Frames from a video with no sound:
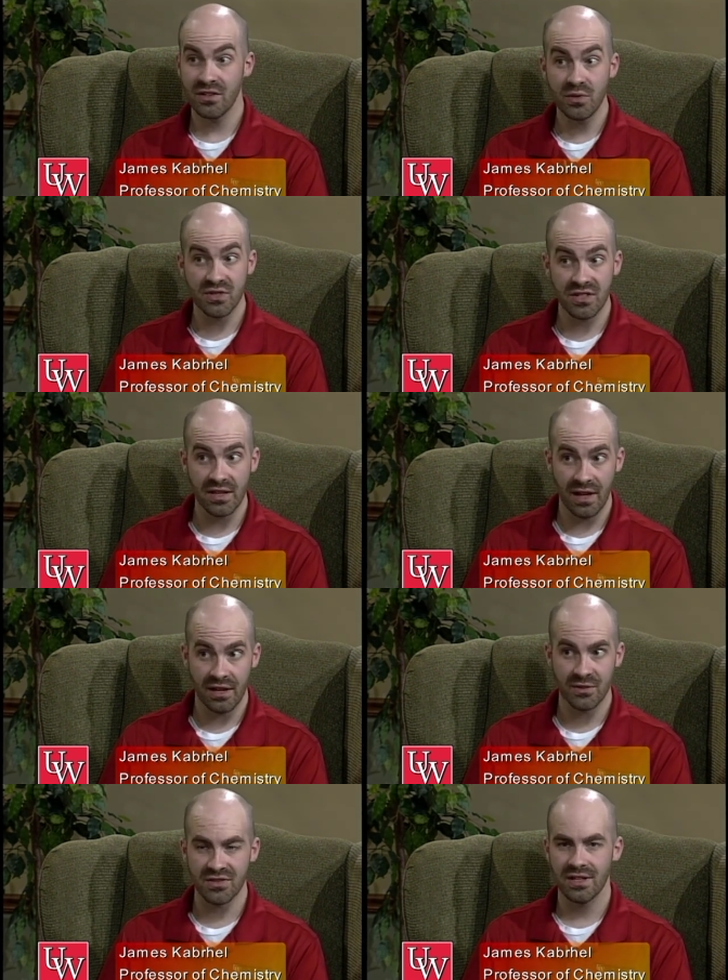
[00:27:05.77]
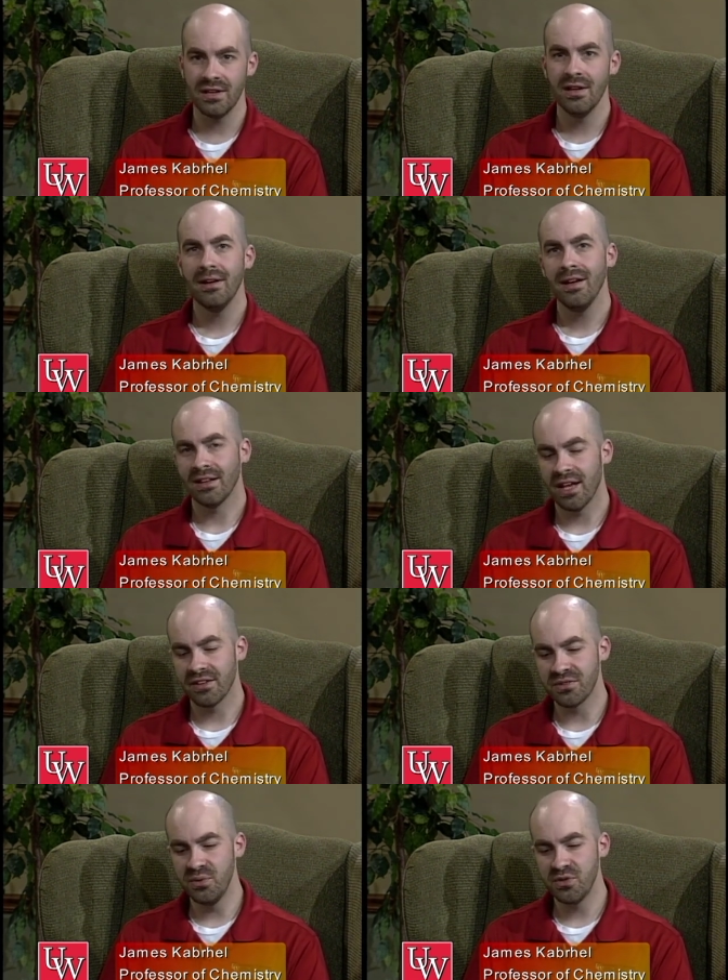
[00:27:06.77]
Mm-hmm. And you see that. You see a lot
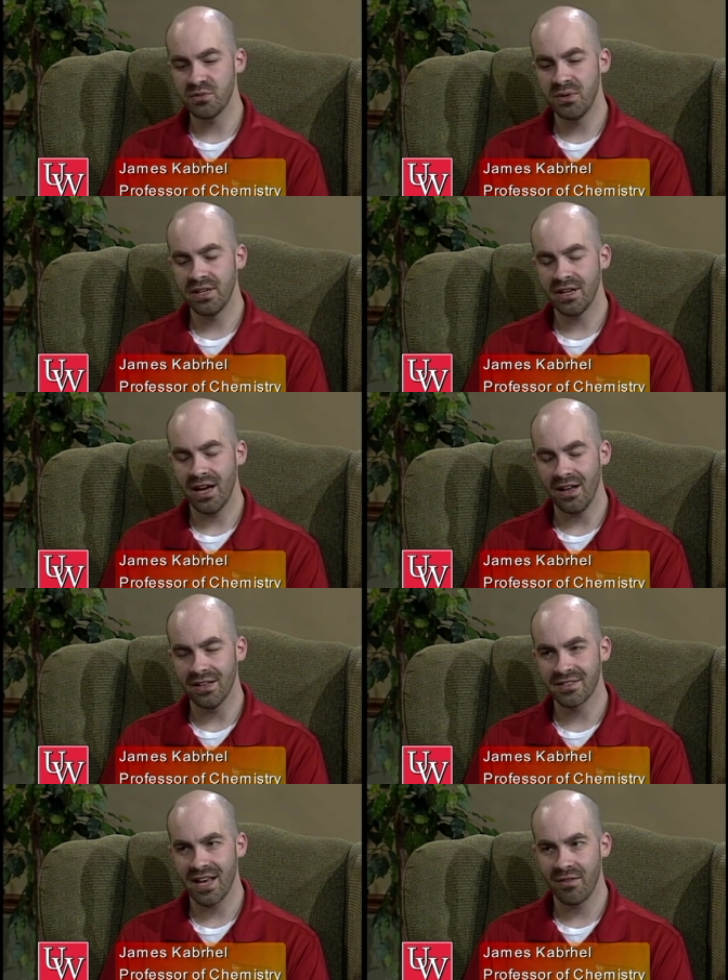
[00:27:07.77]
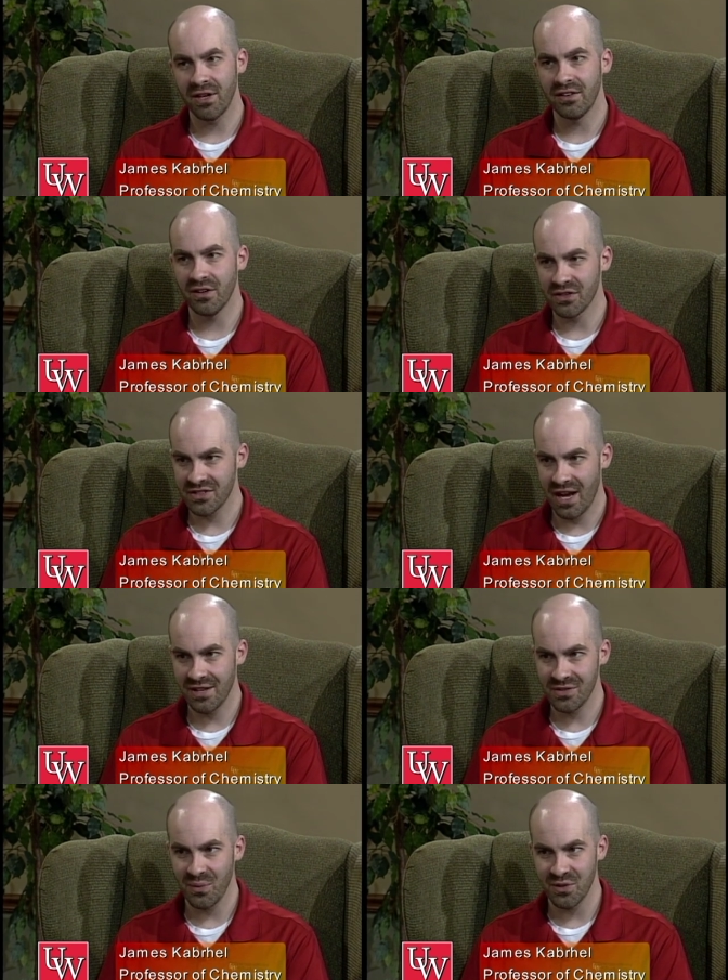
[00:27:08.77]
of news media outlets having their
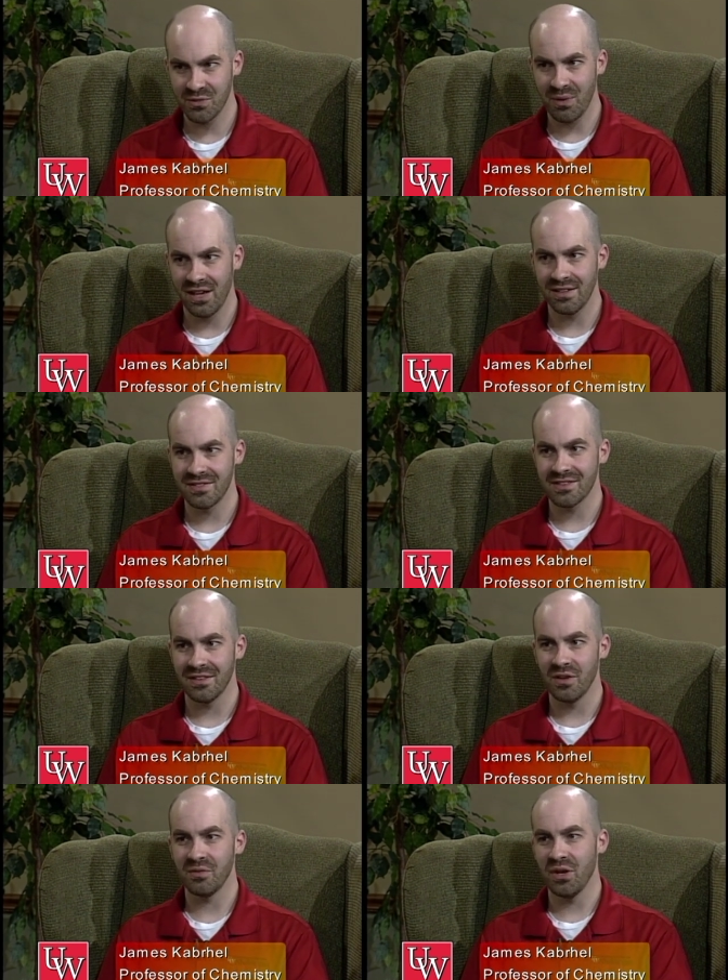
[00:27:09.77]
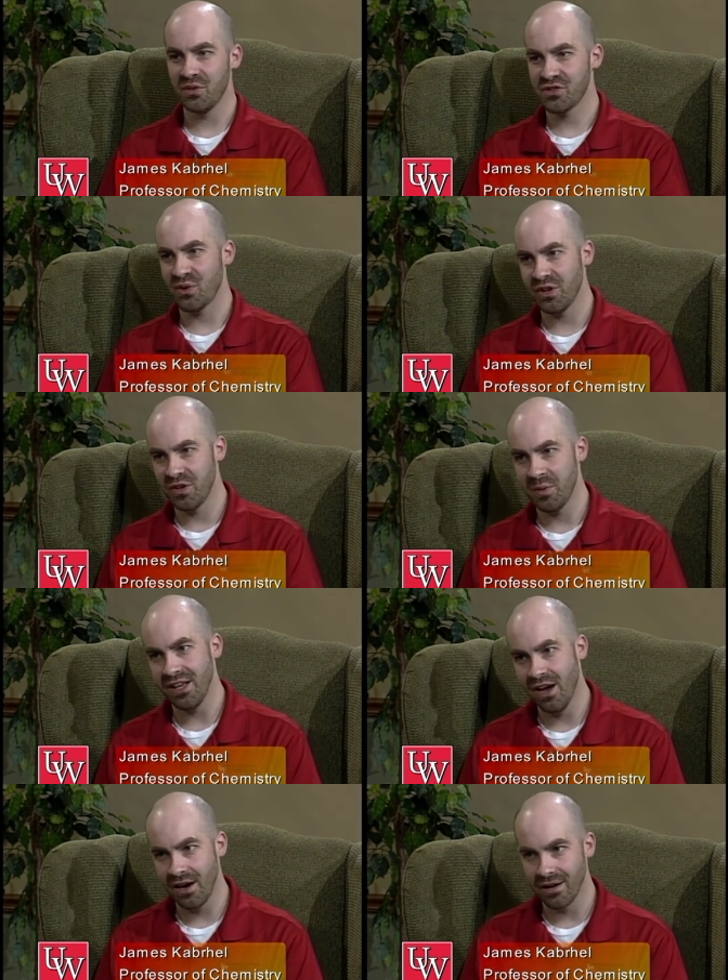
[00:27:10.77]
science correspondents and they're, you know, starting to be
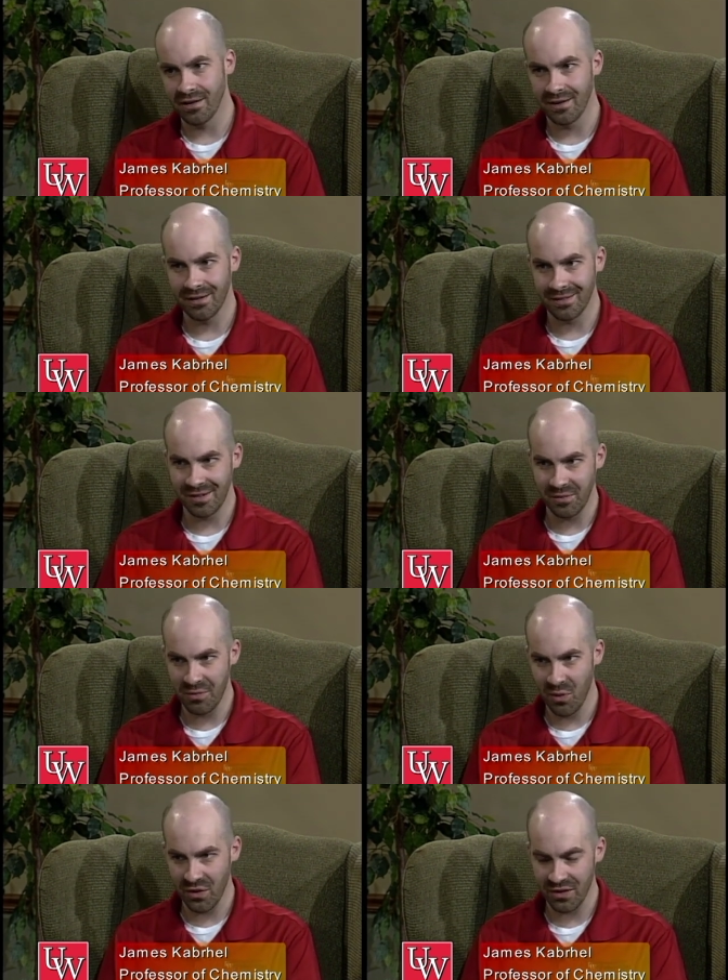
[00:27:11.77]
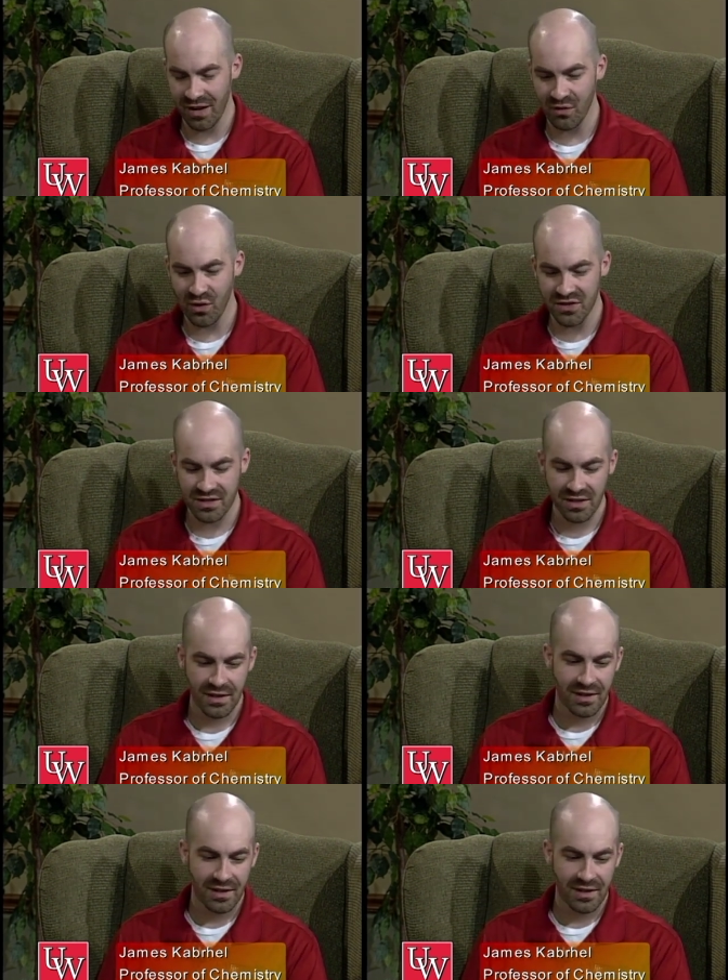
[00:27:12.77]
mm-hmm. younger mm-hmm. and a little bit more diverse.